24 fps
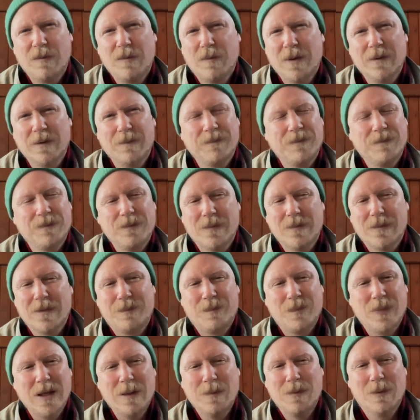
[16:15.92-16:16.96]
but
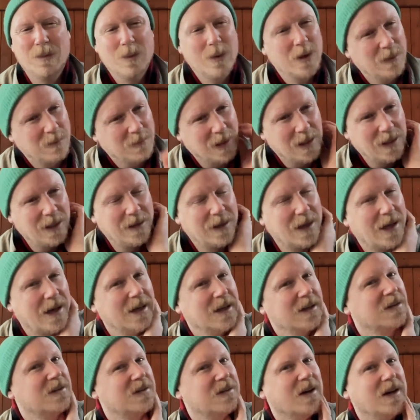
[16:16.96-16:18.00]
people weren't really that
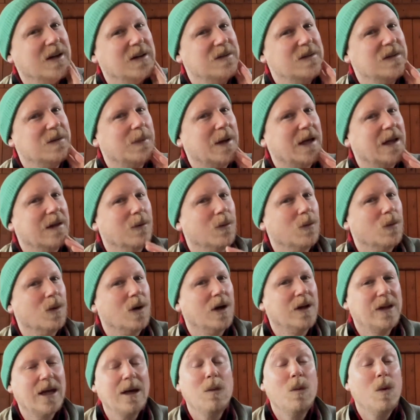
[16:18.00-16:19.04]
excited about the work.
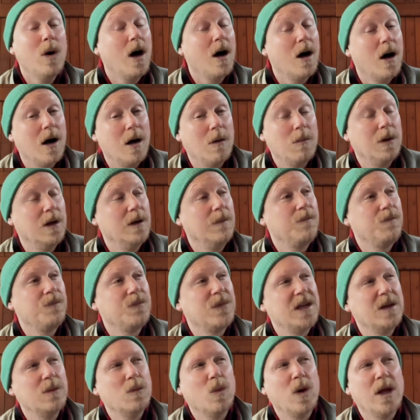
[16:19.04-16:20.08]
They were, but
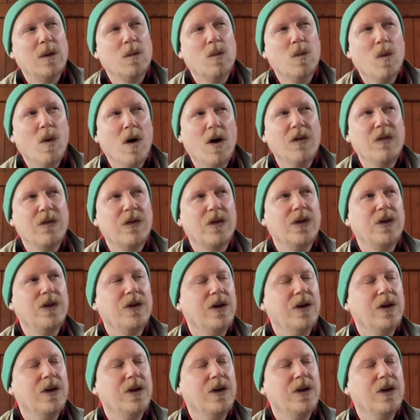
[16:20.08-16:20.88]
it, it wasn't